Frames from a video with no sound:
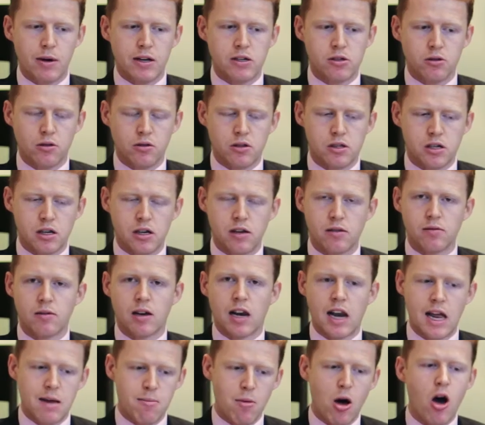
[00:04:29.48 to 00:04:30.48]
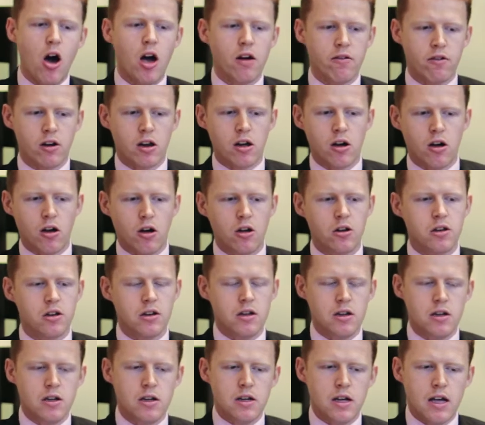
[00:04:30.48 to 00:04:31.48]
went on to claim high regard,
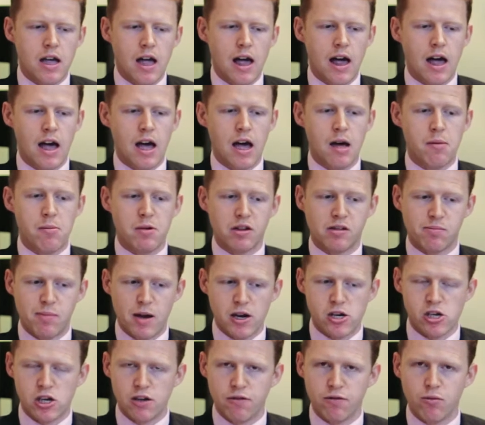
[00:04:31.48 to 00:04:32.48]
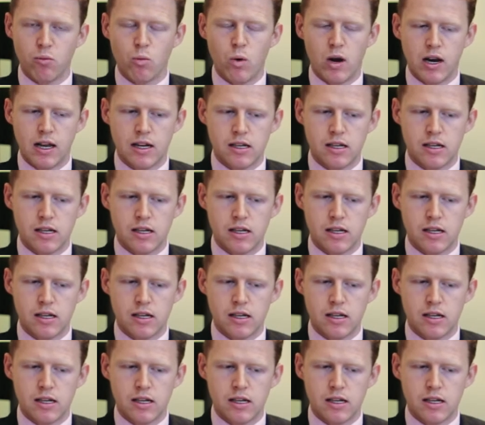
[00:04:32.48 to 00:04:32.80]
especially from